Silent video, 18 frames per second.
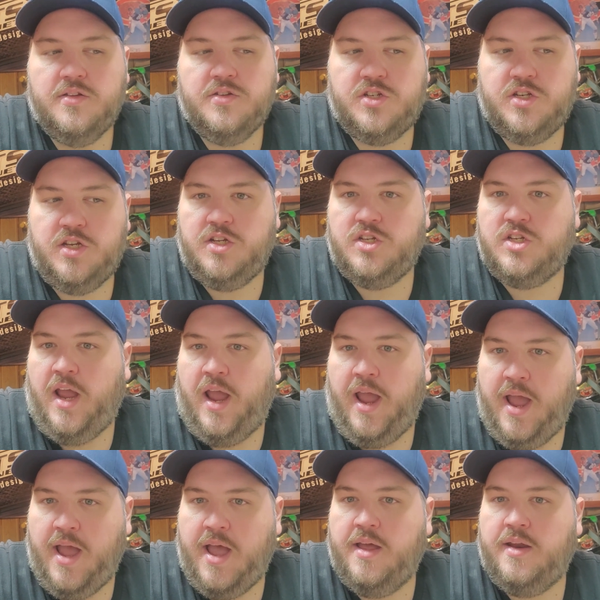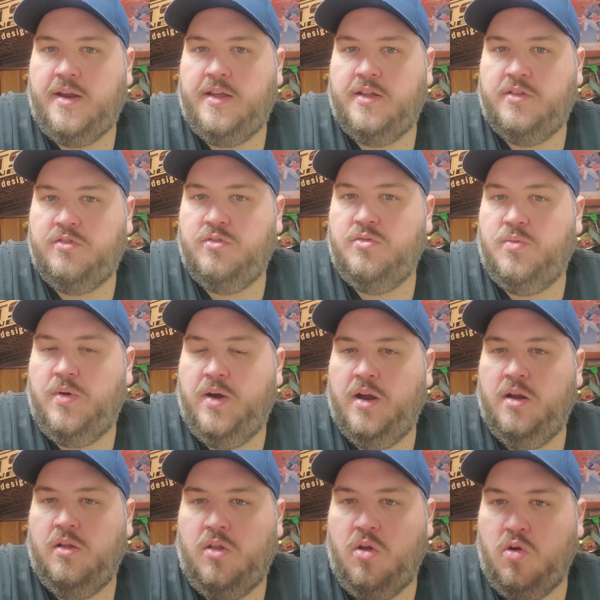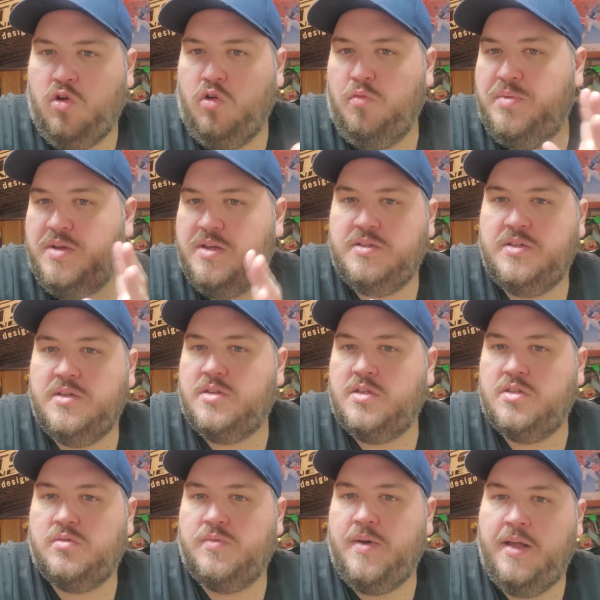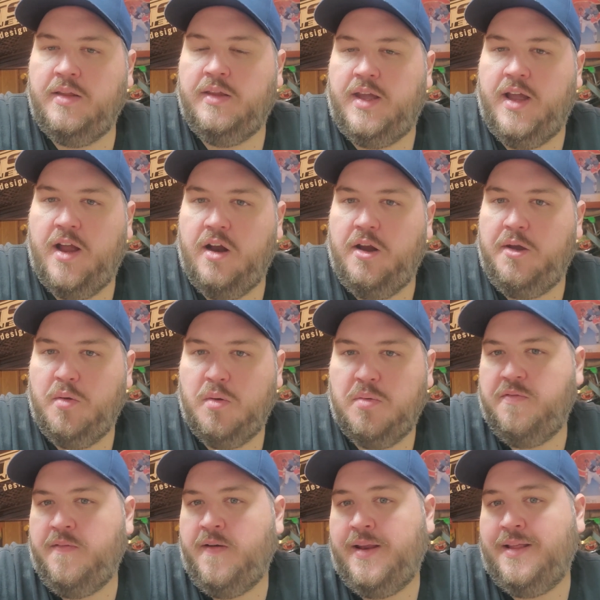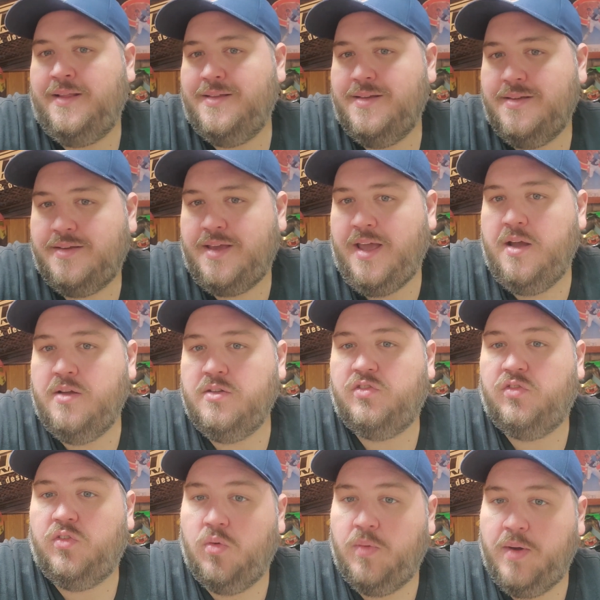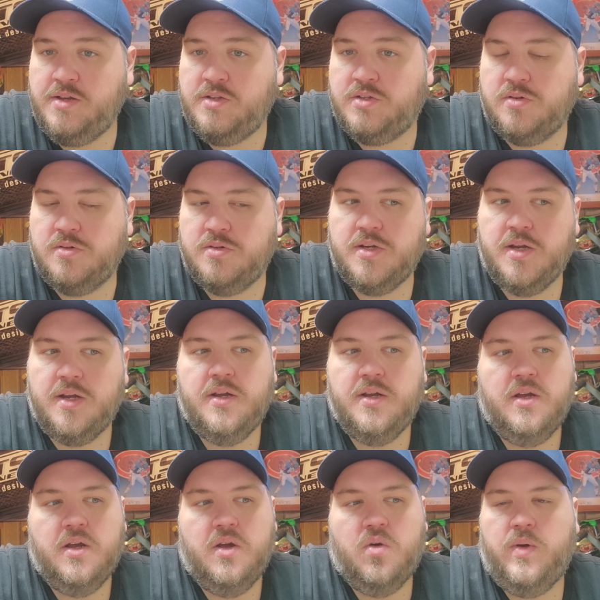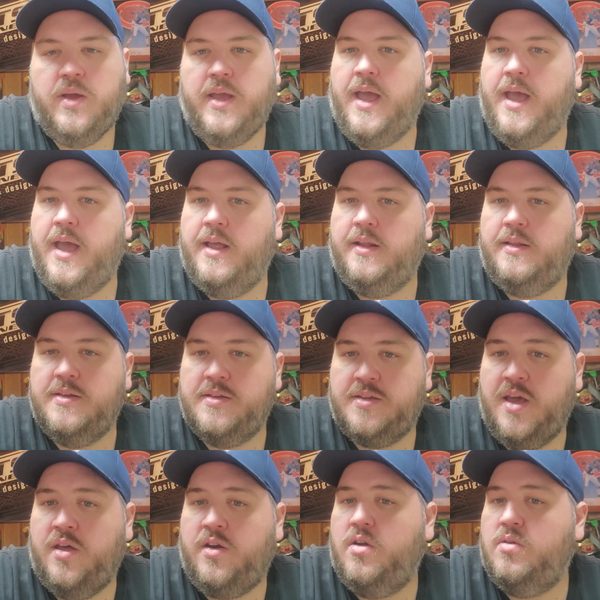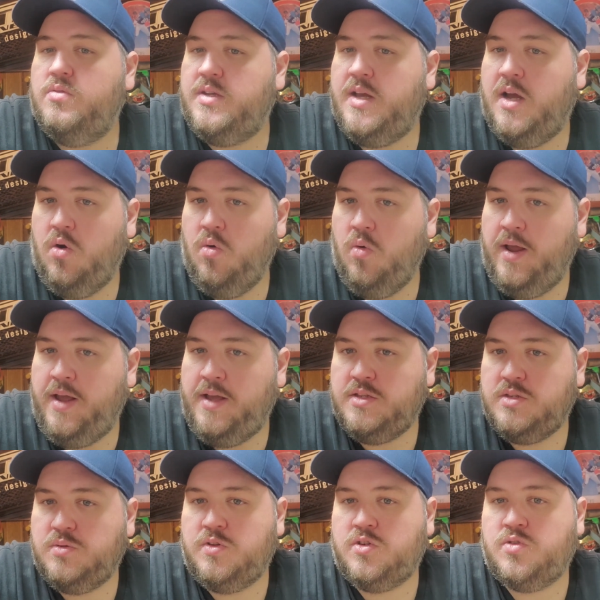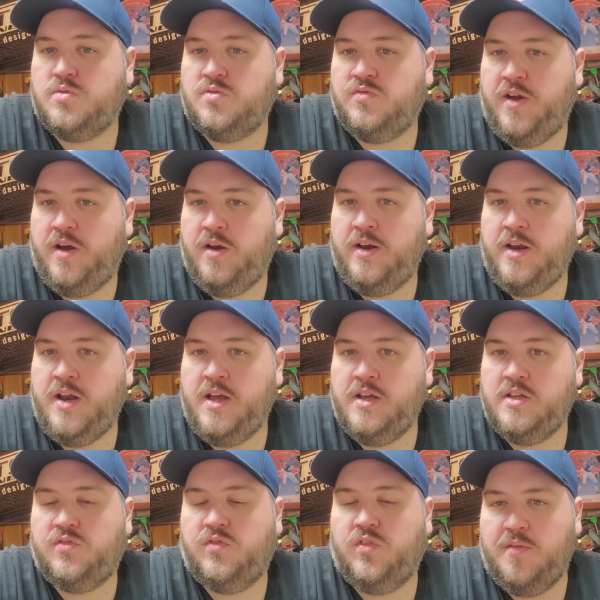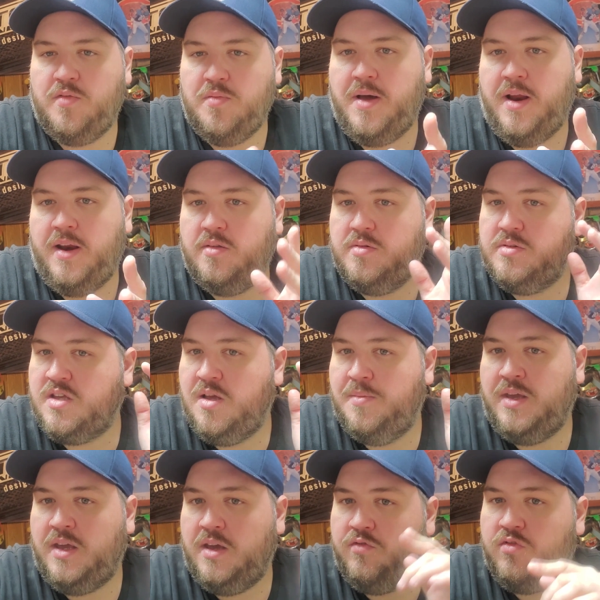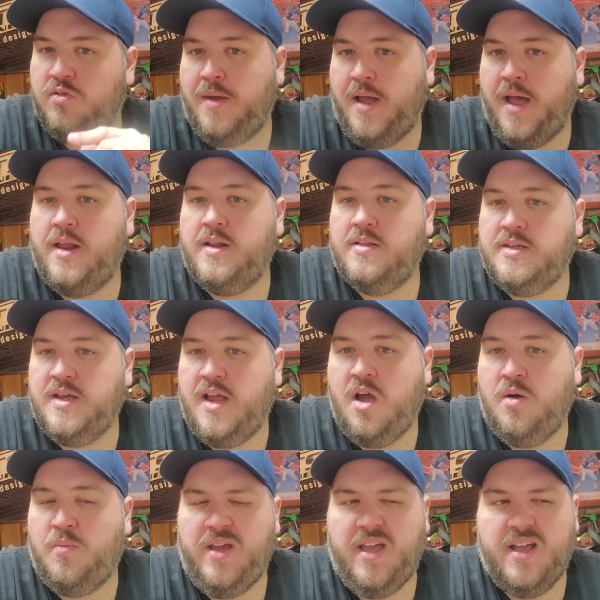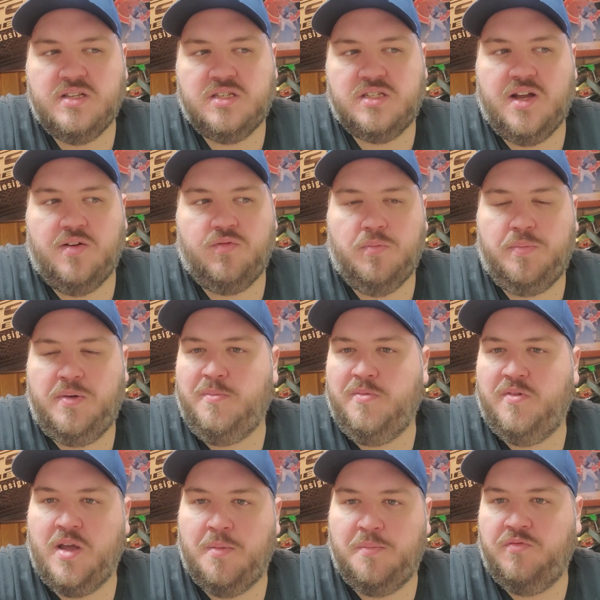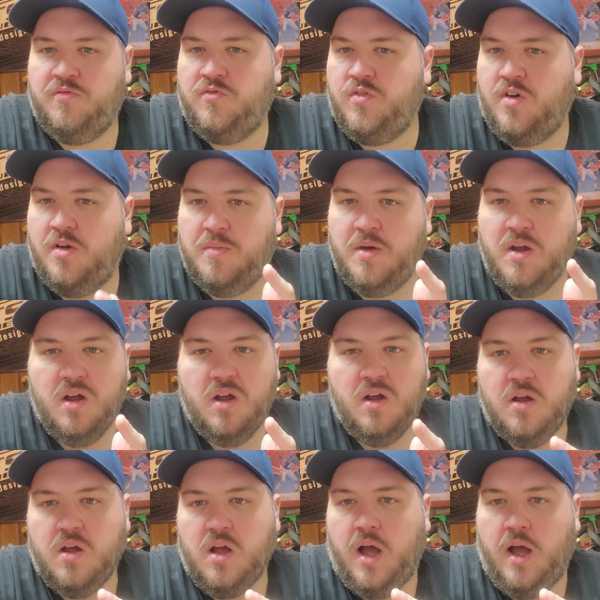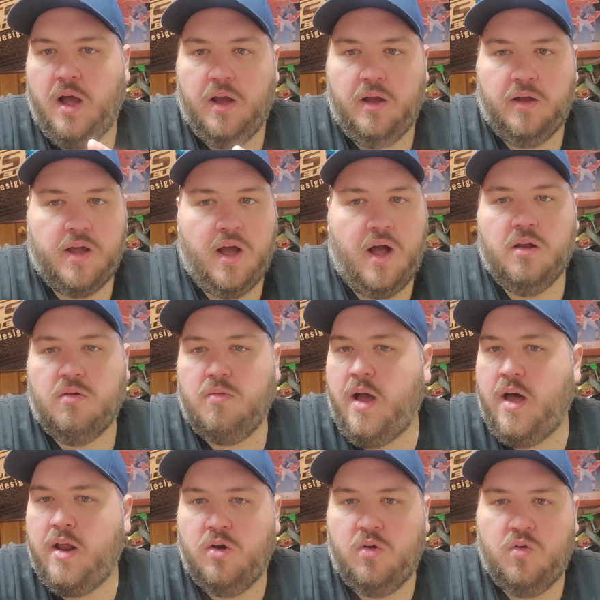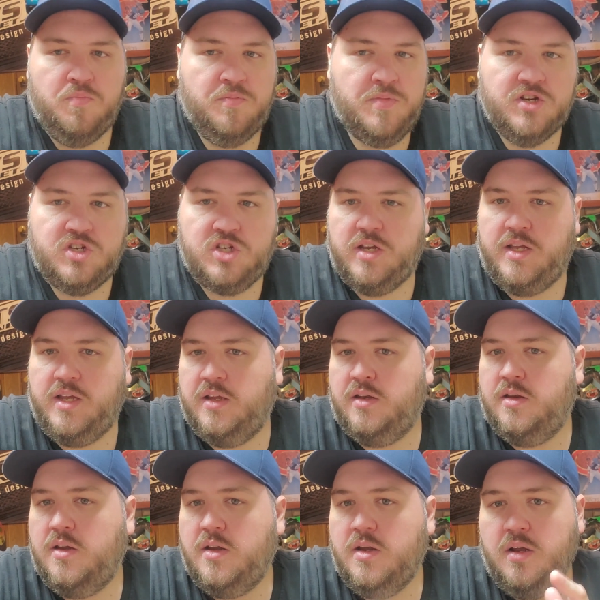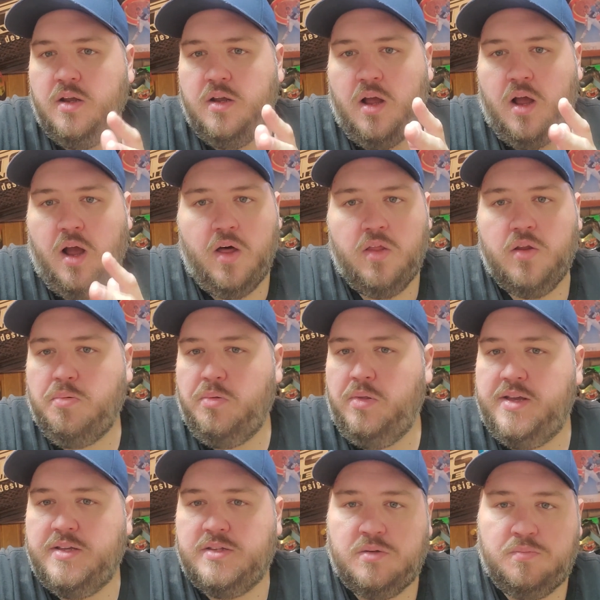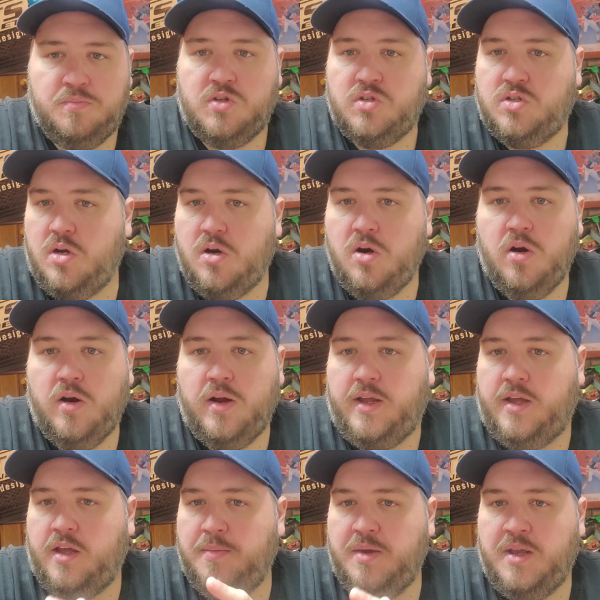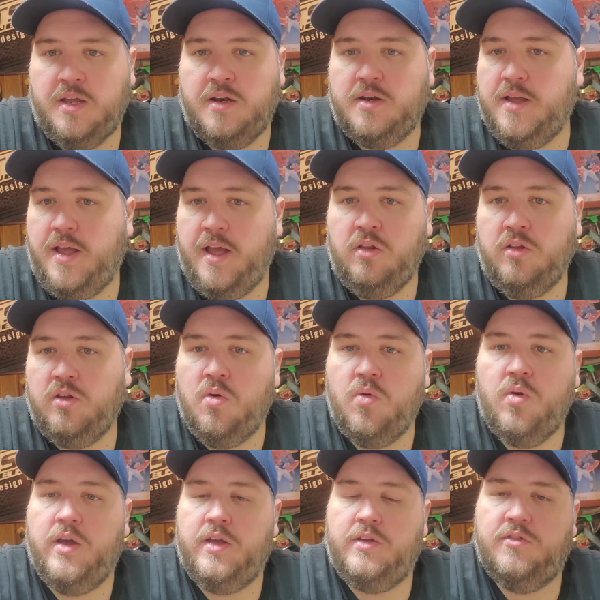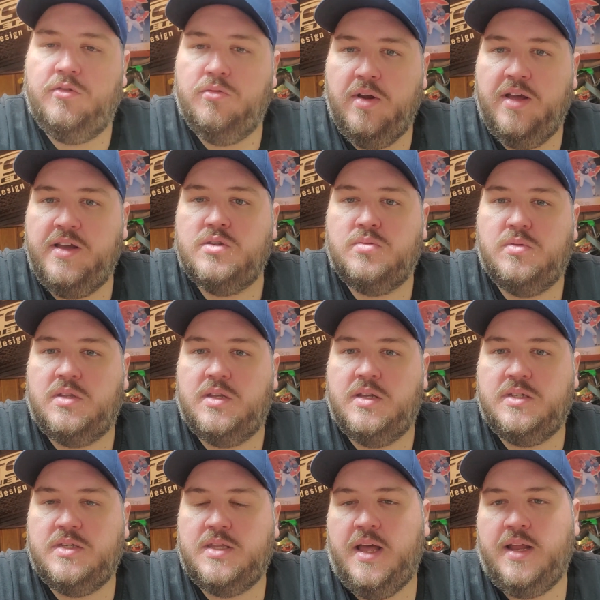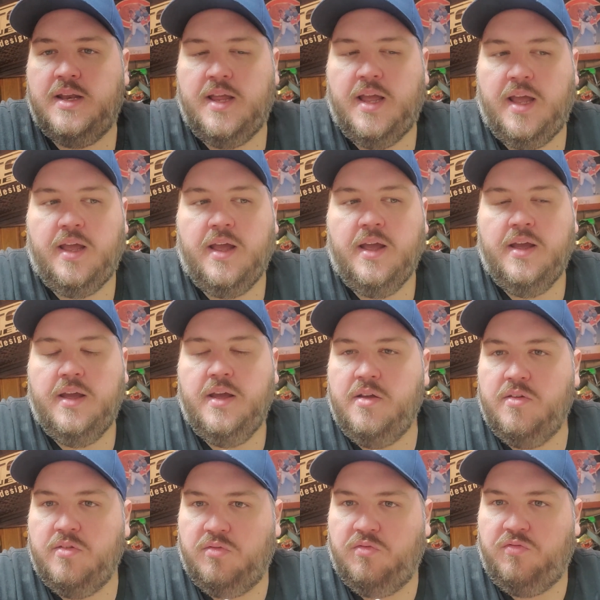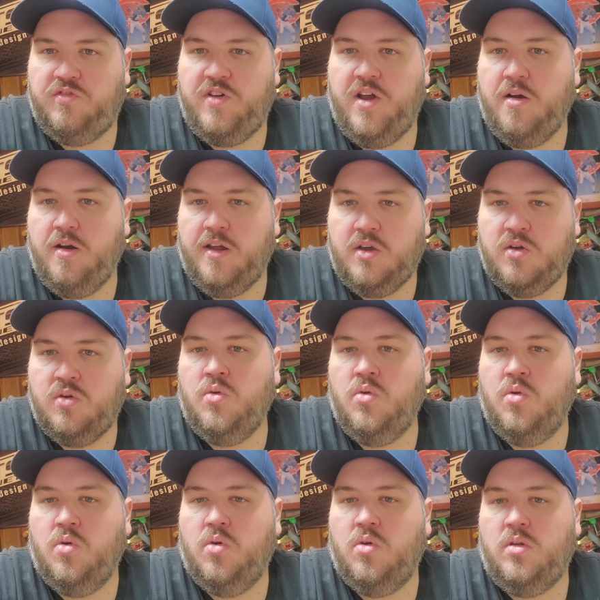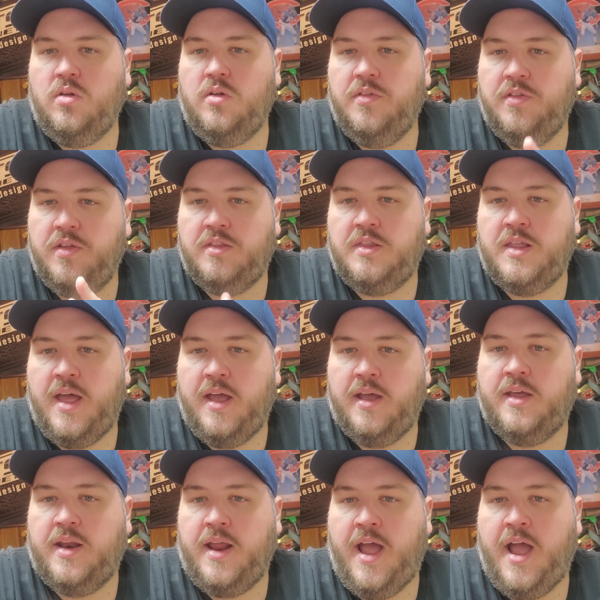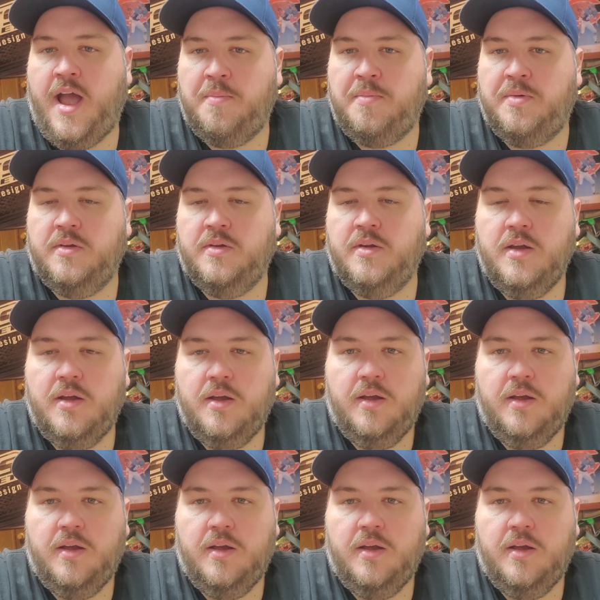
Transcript: Cheech had it to where local businesses around the area were providing discounts for racers. We had discounted hotel rates, which was very nice for everybody that was coming in from out of town. We had several people coming from Colorado, Michigan, other places, Missouri, coming into Illinois to race with us that day. It's very cool that could happen.